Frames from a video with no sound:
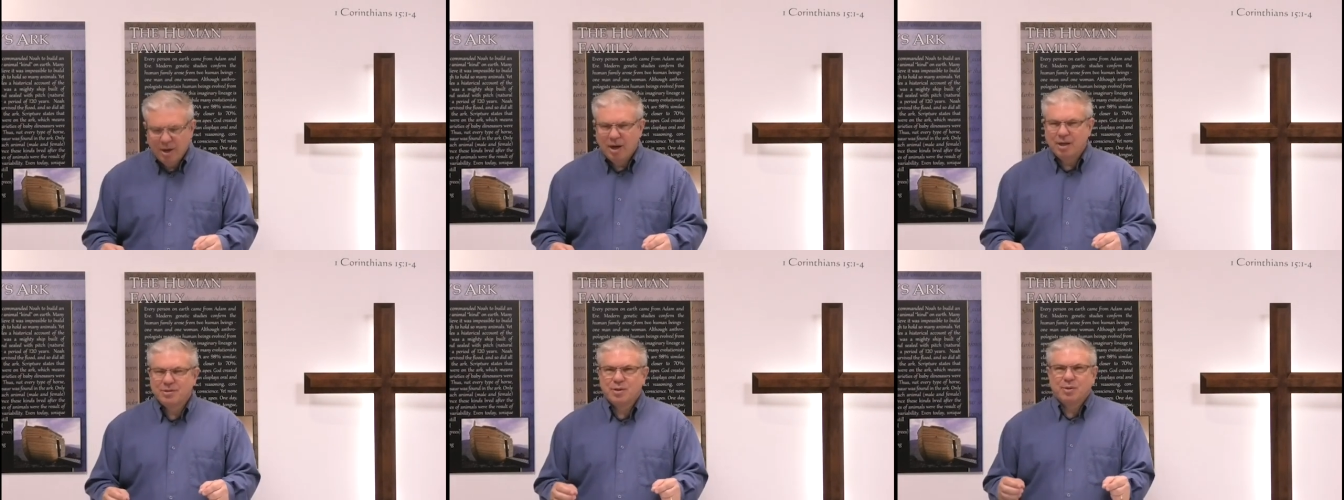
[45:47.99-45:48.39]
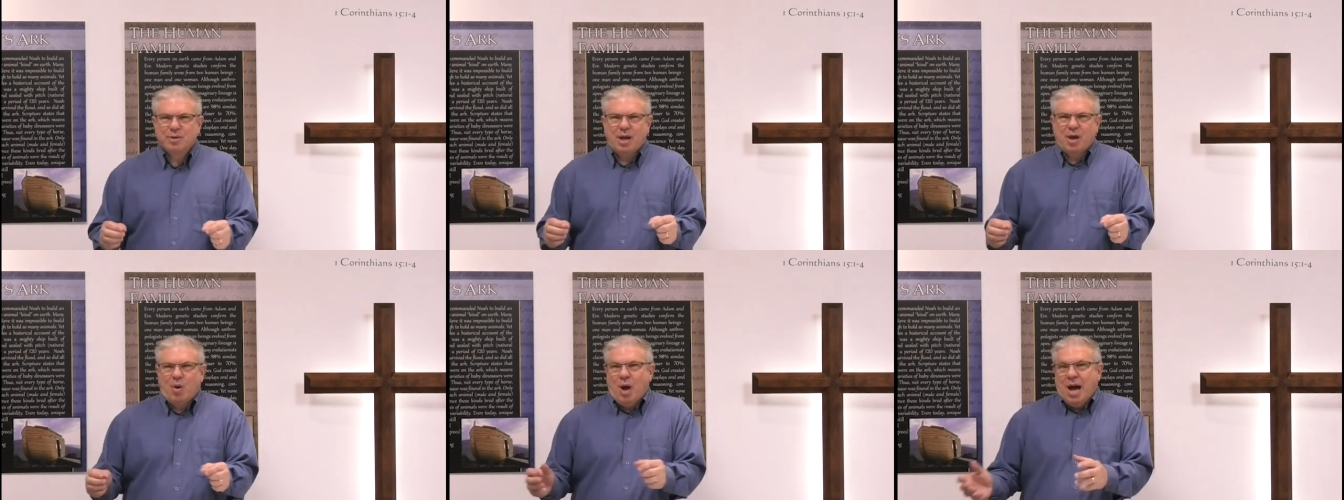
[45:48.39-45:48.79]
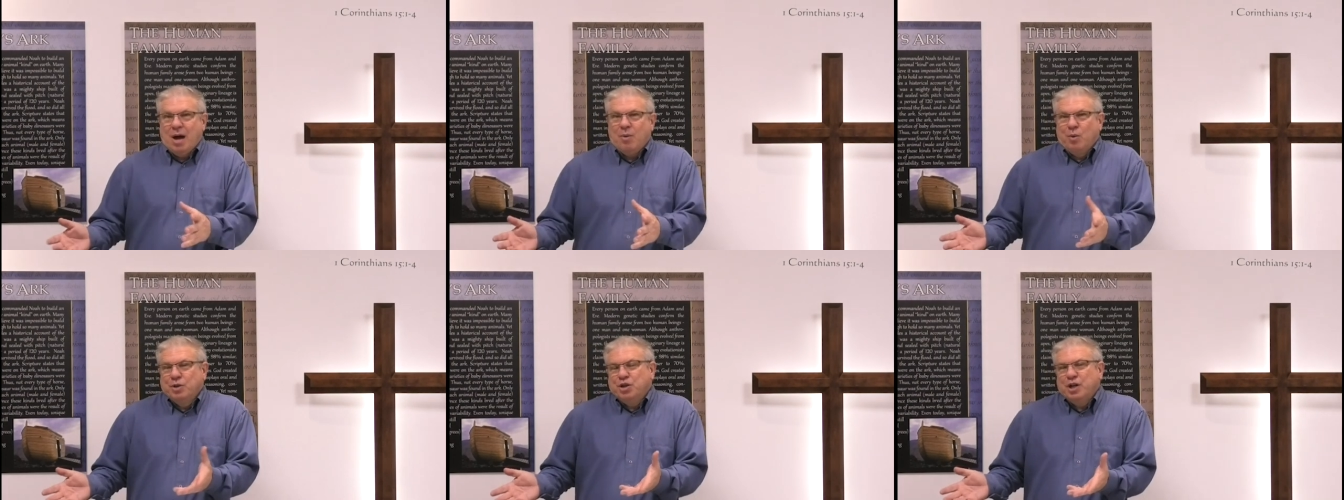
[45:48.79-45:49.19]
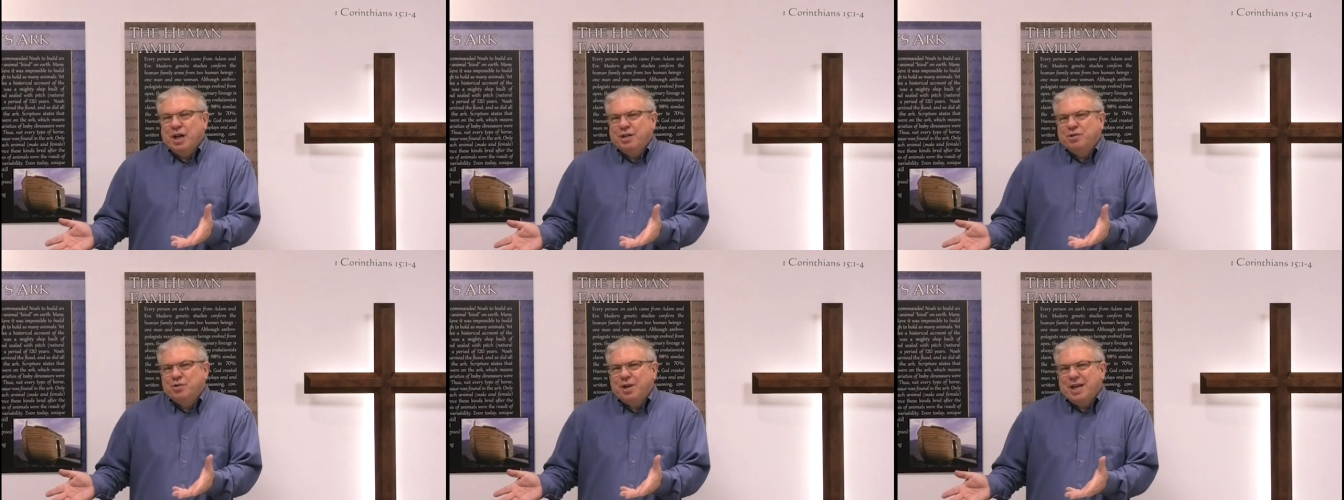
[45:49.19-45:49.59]
And so he's like, how, what should
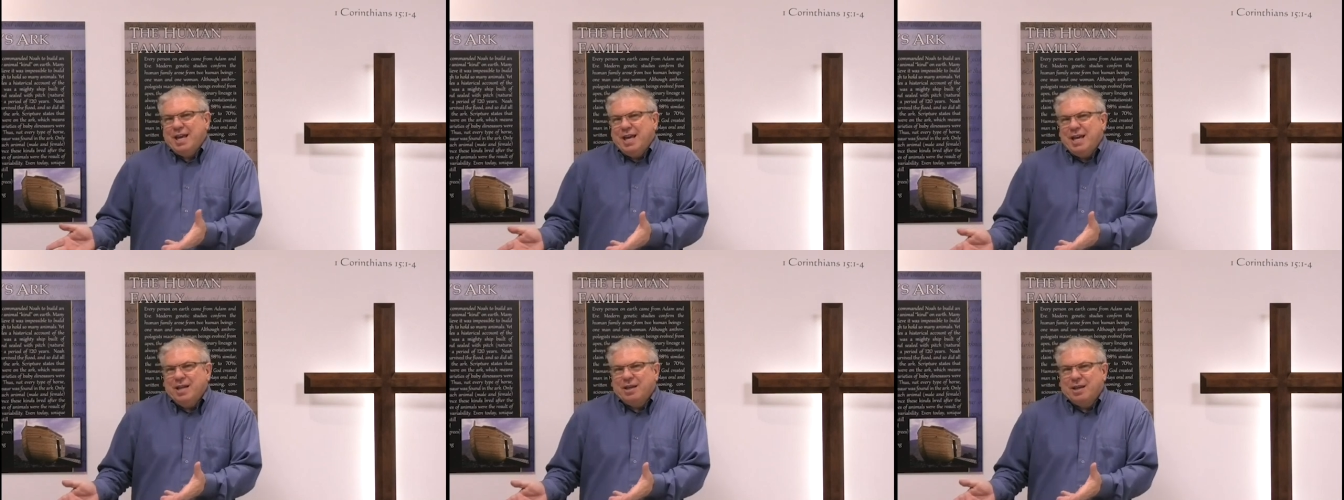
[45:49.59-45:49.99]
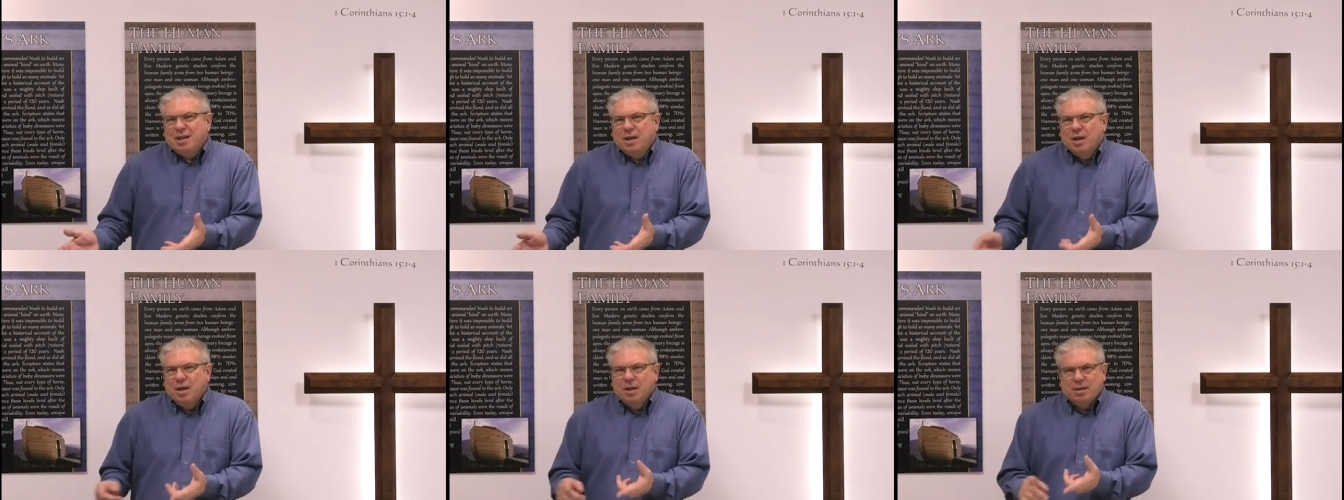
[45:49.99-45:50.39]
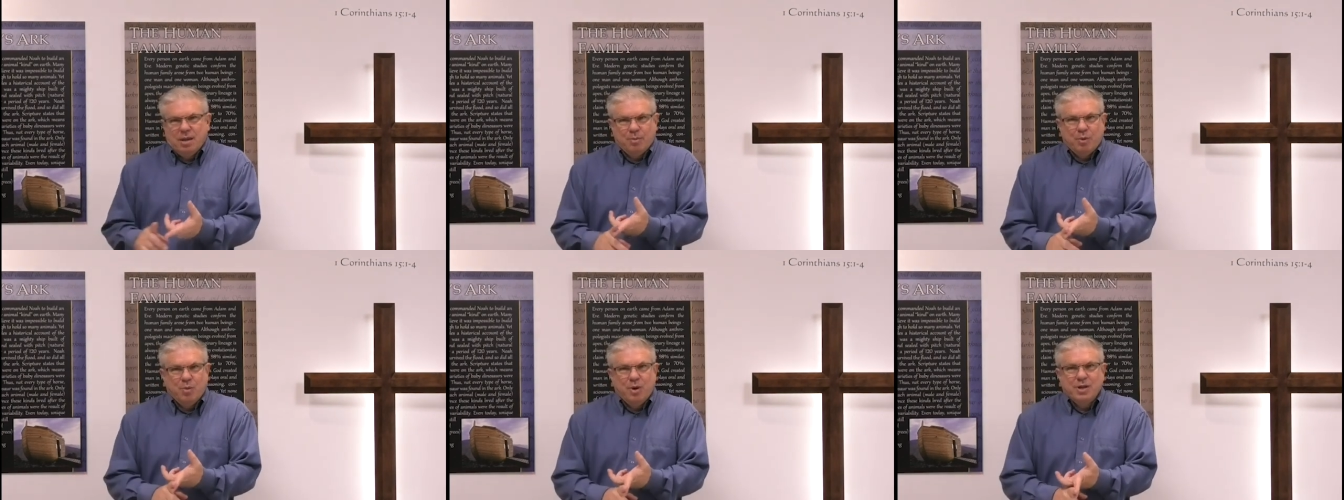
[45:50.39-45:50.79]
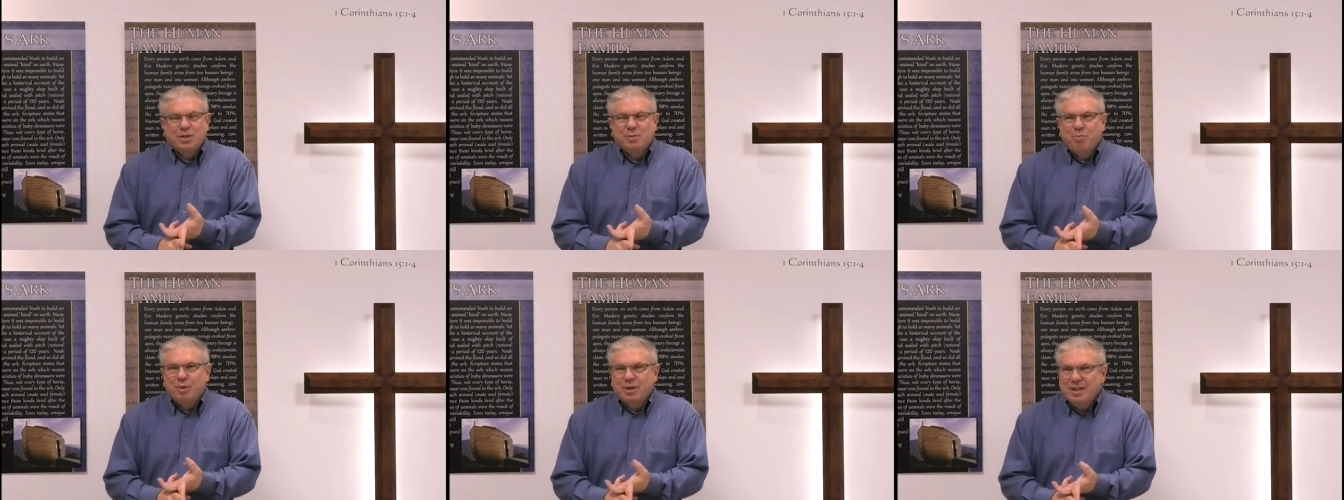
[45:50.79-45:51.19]
I do to heed it? Number one
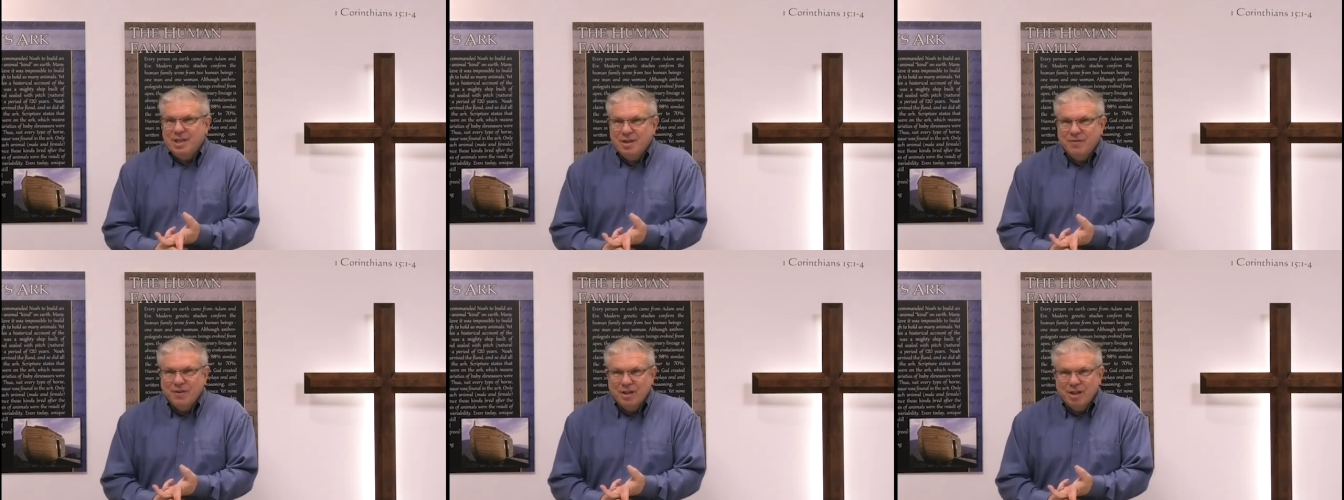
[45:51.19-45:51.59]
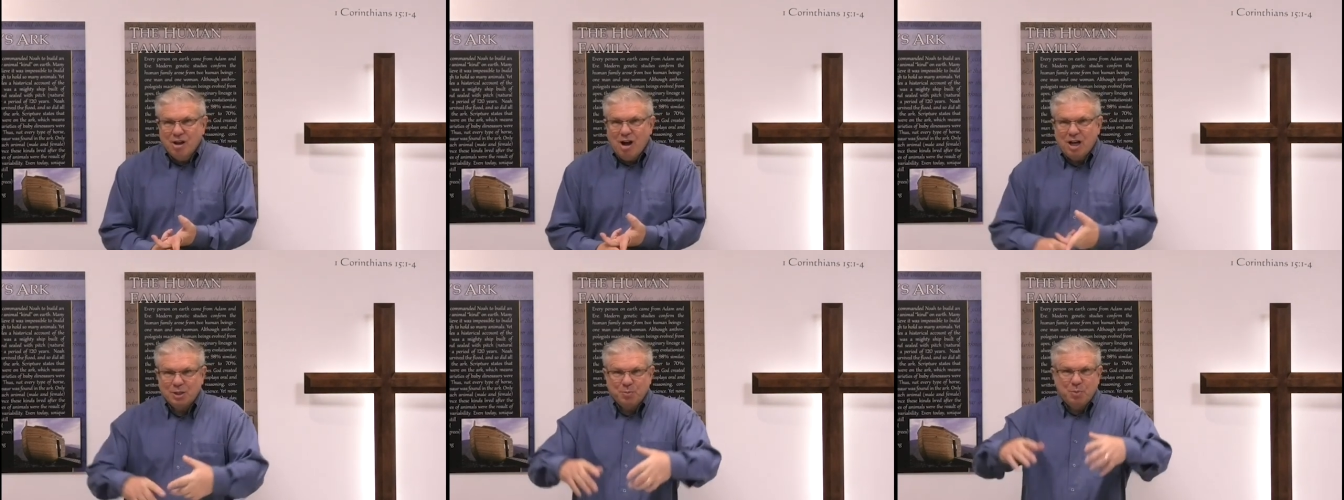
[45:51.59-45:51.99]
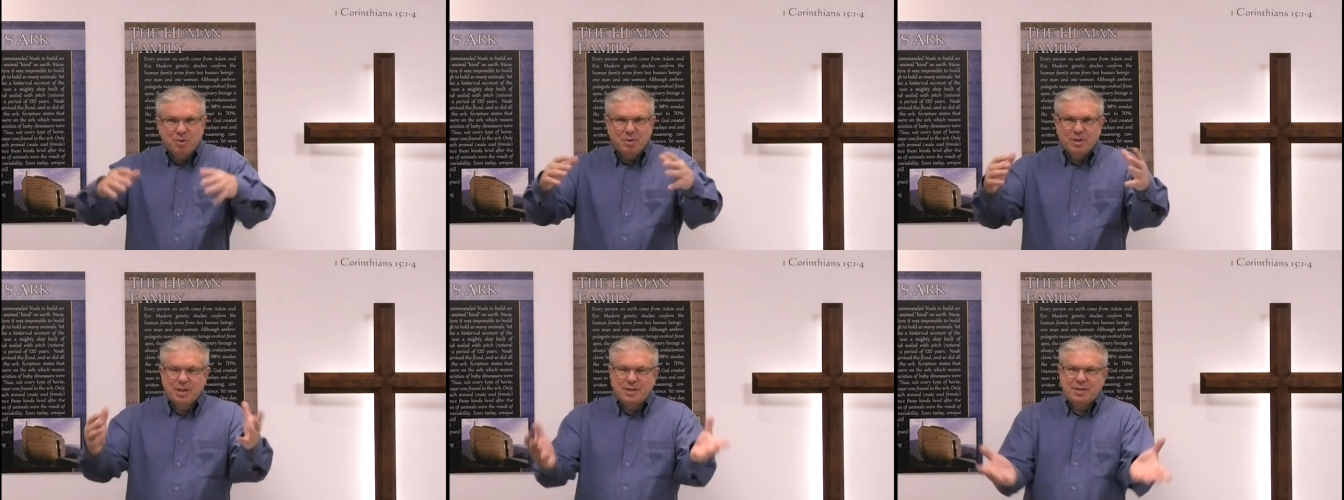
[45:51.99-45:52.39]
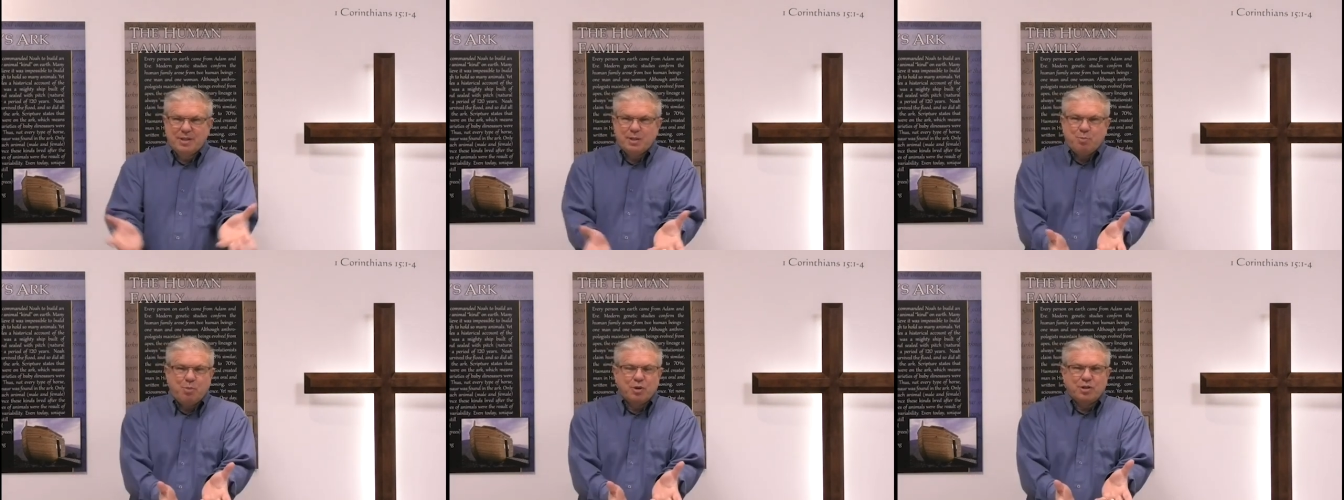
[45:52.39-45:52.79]
is believe in the gospel that
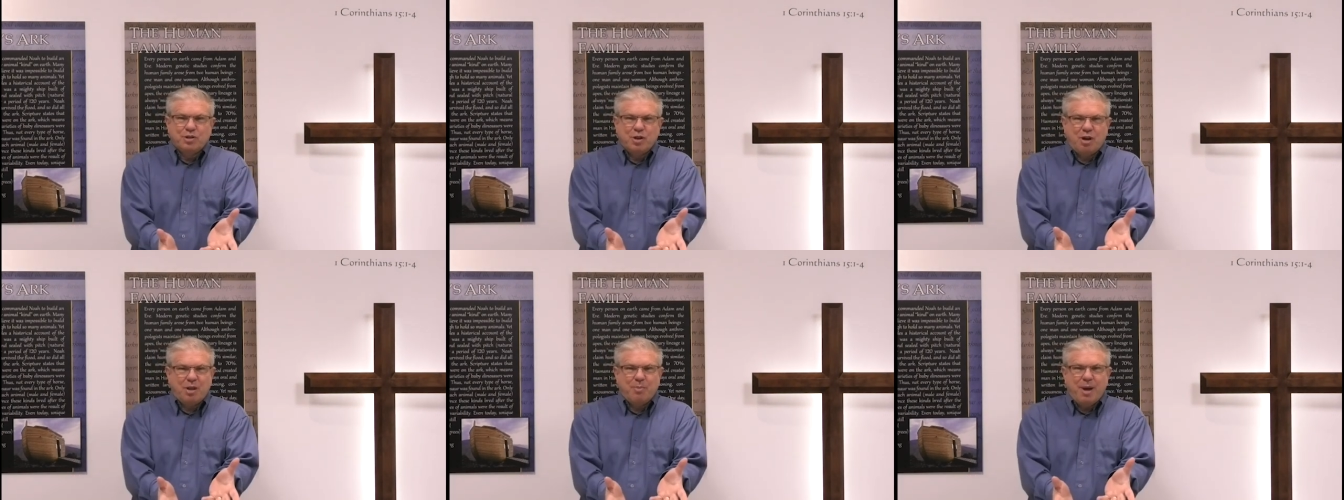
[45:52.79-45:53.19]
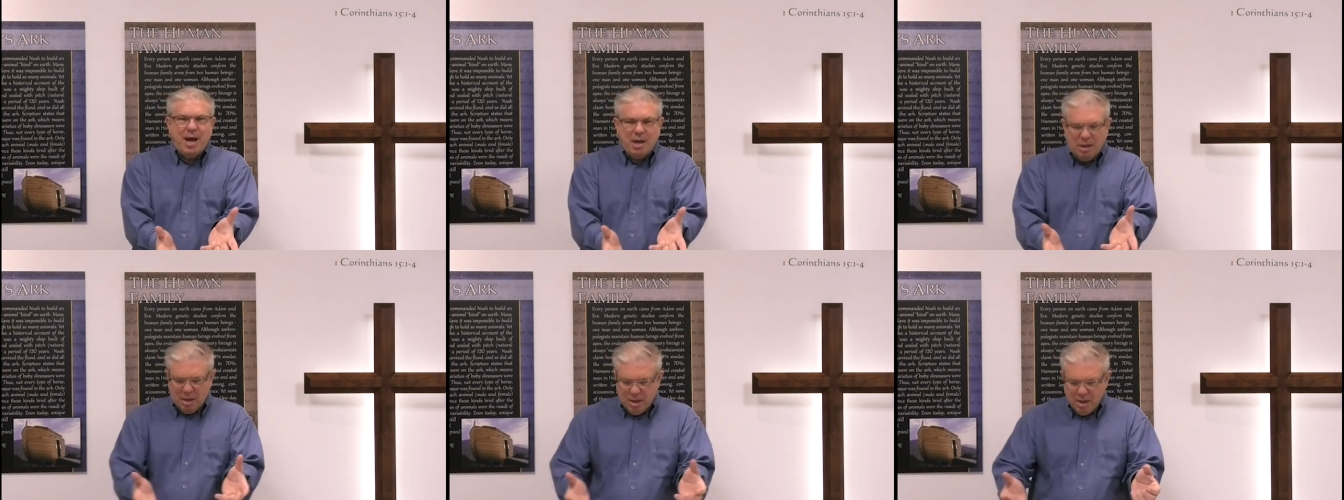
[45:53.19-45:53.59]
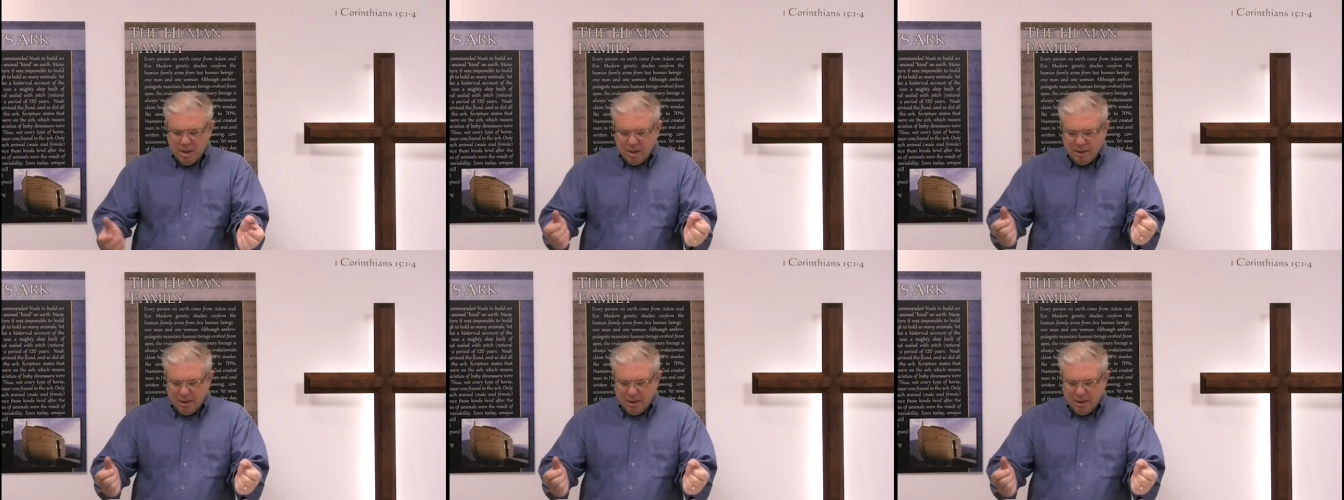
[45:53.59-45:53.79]
this book is all about.